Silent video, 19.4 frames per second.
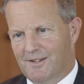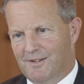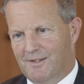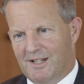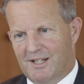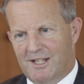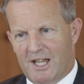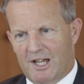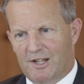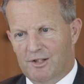the
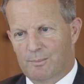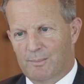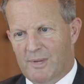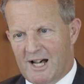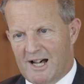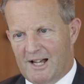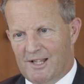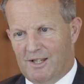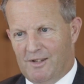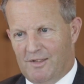
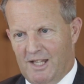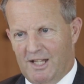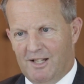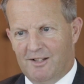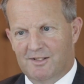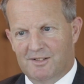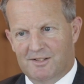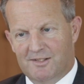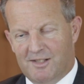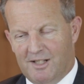counterparty then
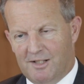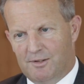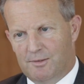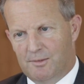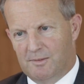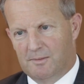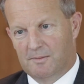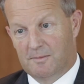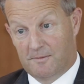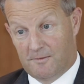could seek
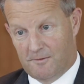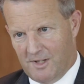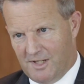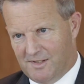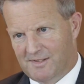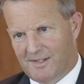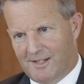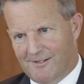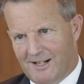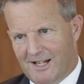to
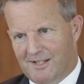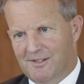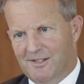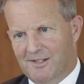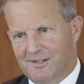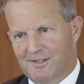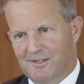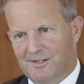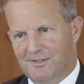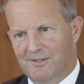freeze their
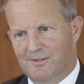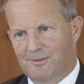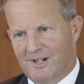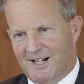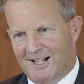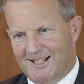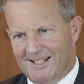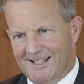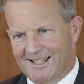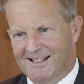assets in
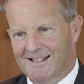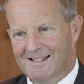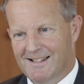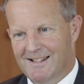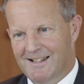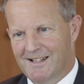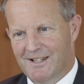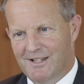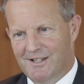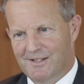Australia.
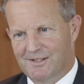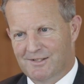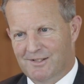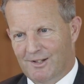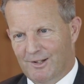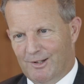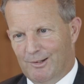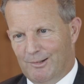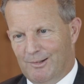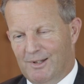
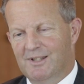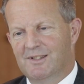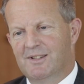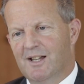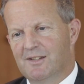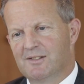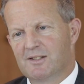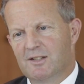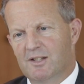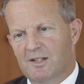So it
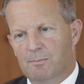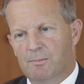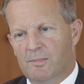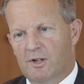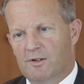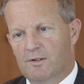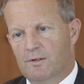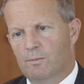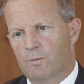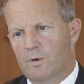does cut
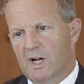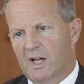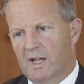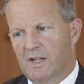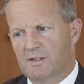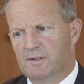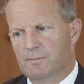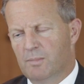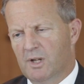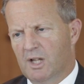both
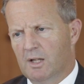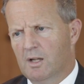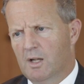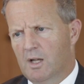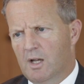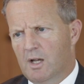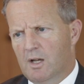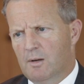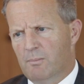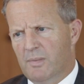ways, but
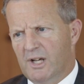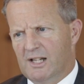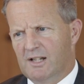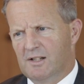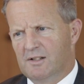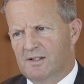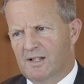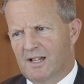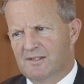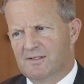
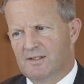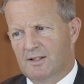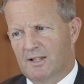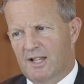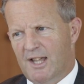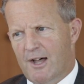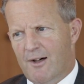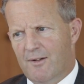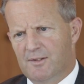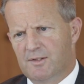it does
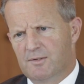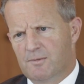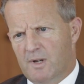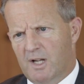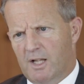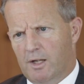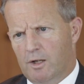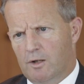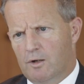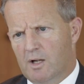allow
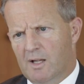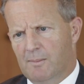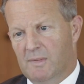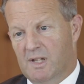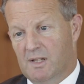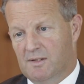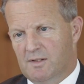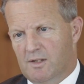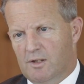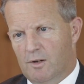Australian
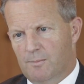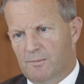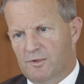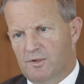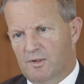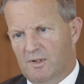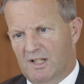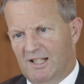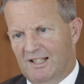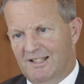companies the
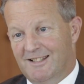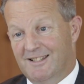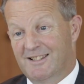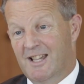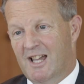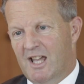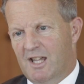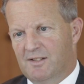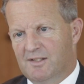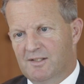opportunity to
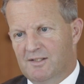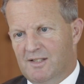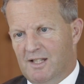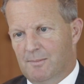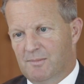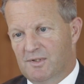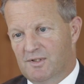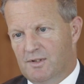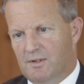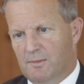take
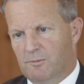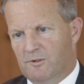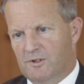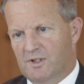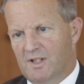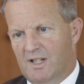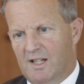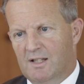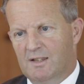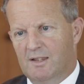steps to
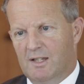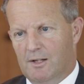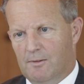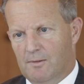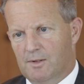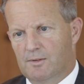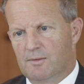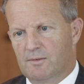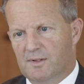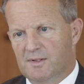protect their
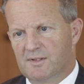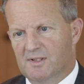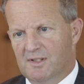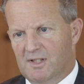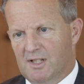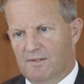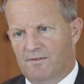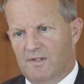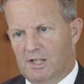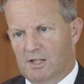interests in
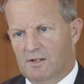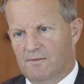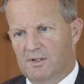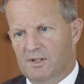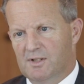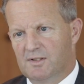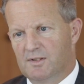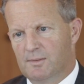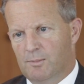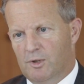the event of a
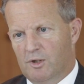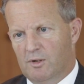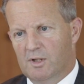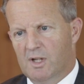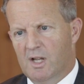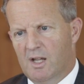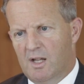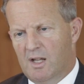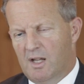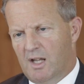dispute,
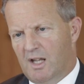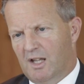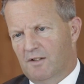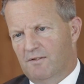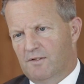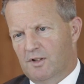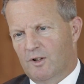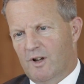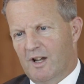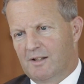and
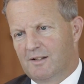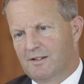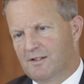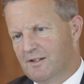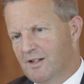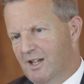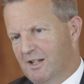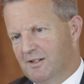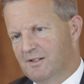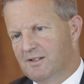if you like,
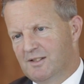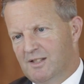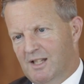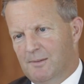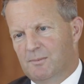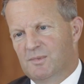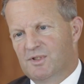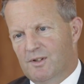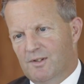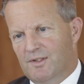take
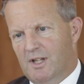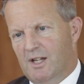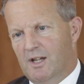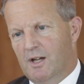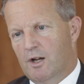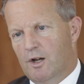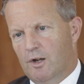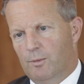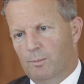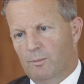steps on their
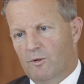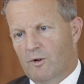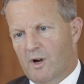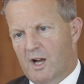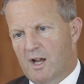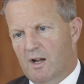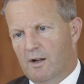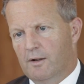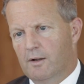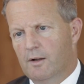home
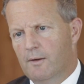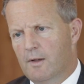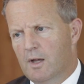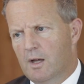ground.